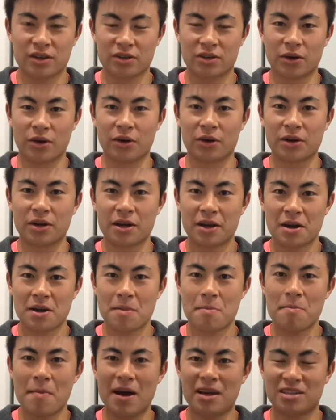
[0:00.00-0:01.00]
So
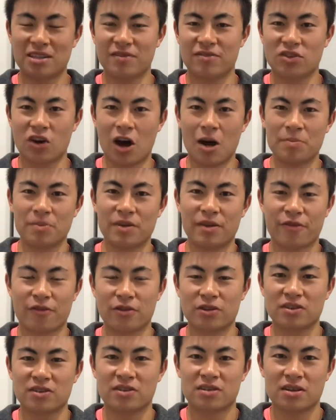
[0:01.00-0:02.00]
massive time
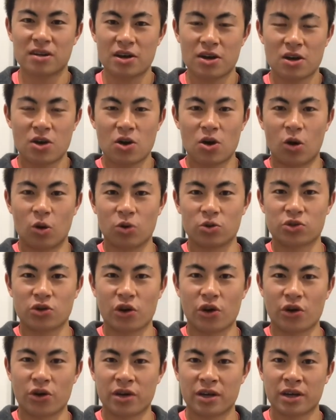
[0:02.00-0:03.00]
difference.
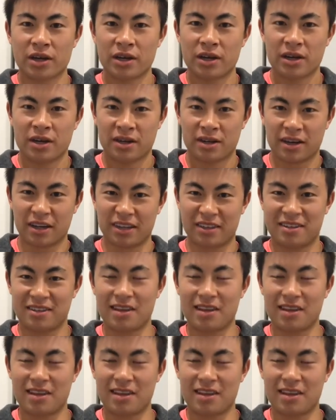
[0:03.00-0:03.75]
Also, it's